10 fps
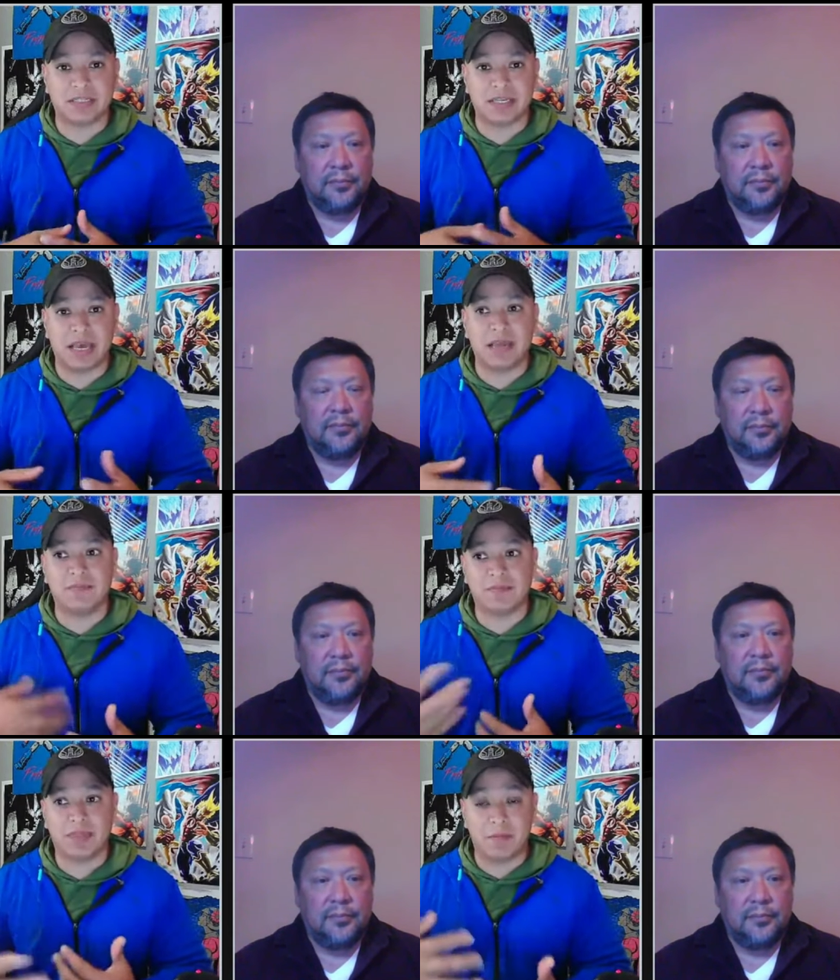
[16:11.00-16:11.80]
Speaker 1: did
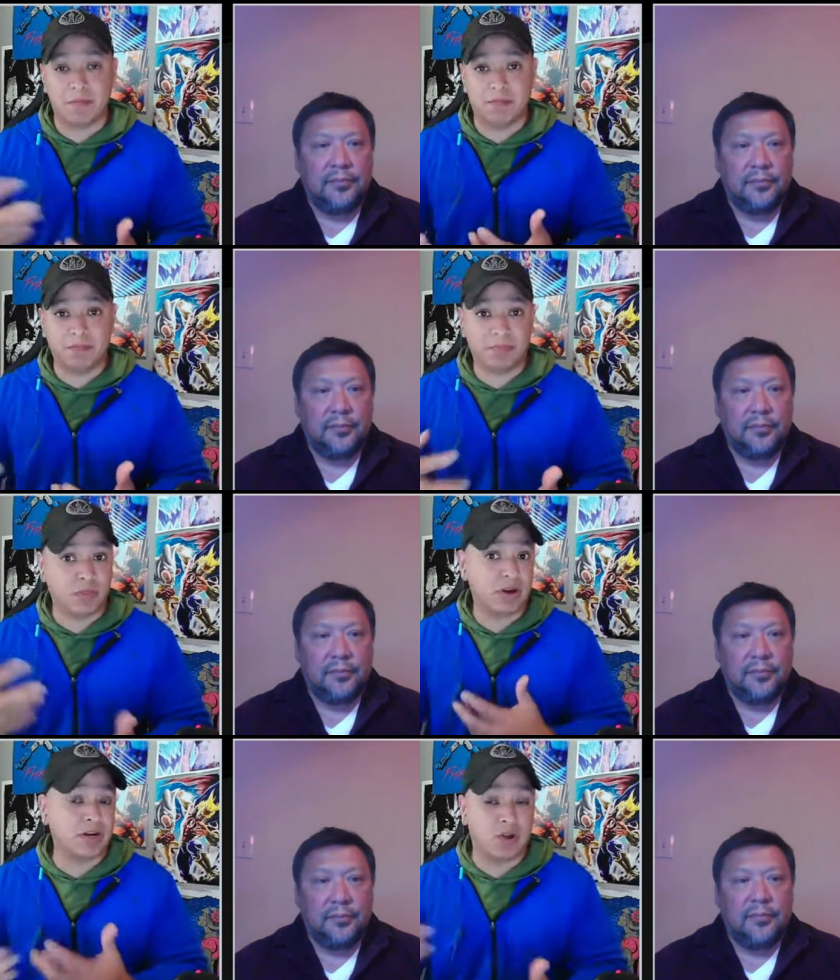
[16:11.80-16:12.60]
say that
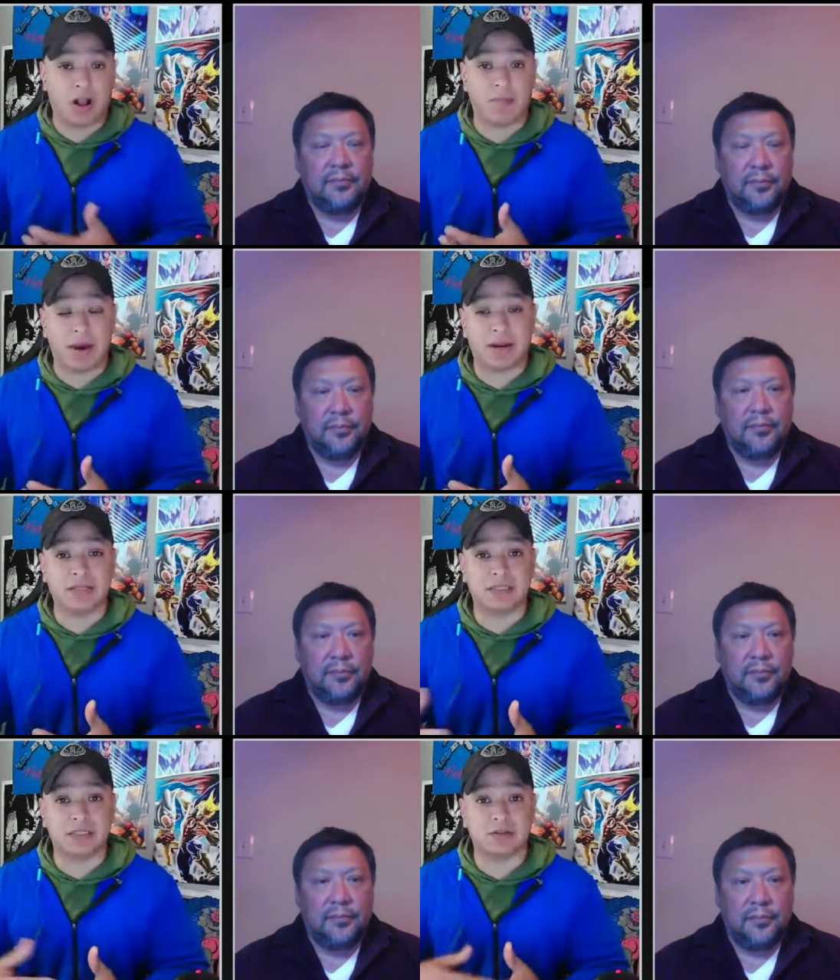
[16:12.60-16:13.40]
they're going to talk about
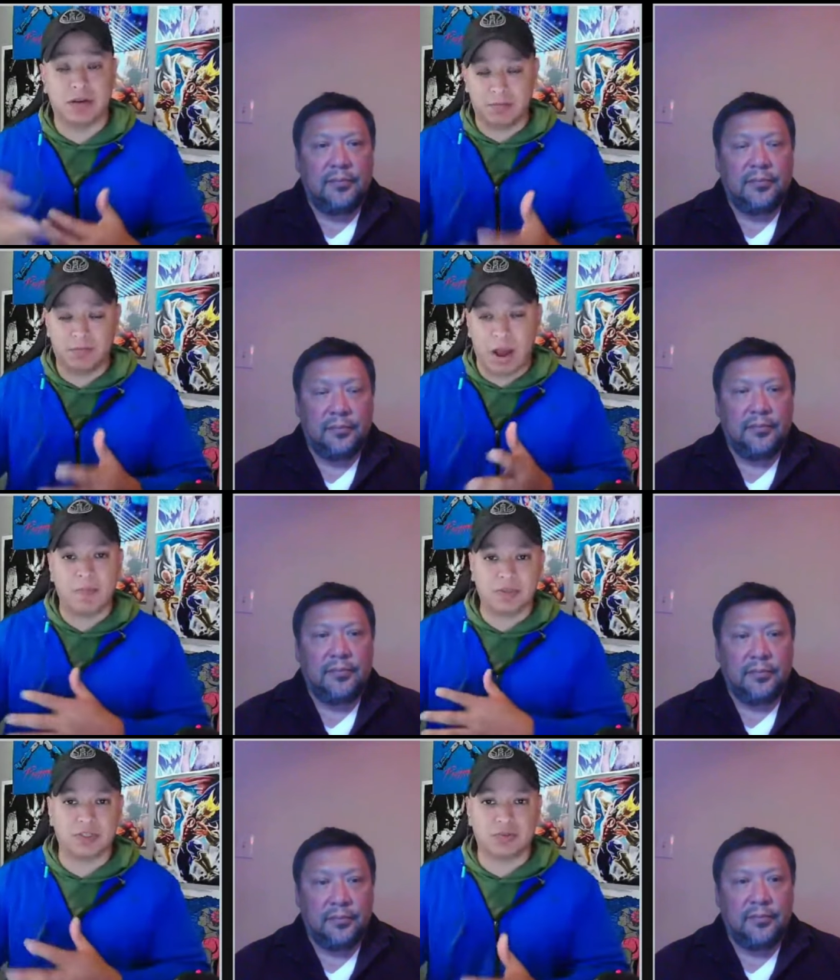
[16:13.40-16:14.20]
his situ- uh,
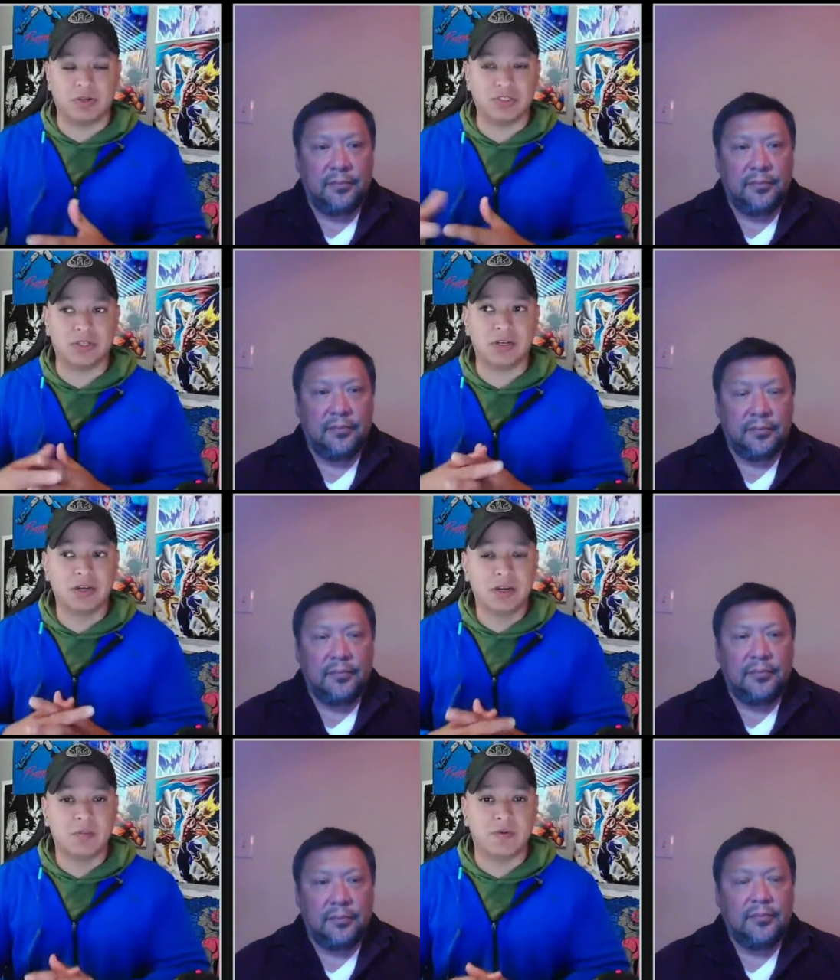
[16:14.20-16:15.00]
Mamu situation
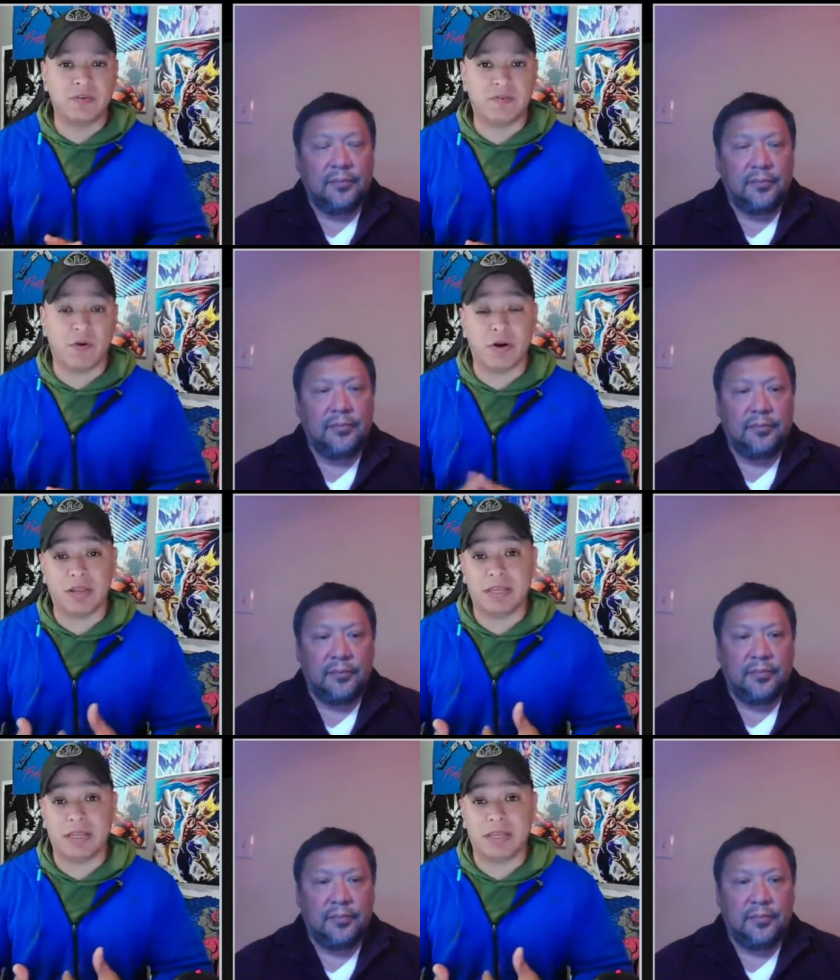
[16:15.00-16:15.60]
moving forward.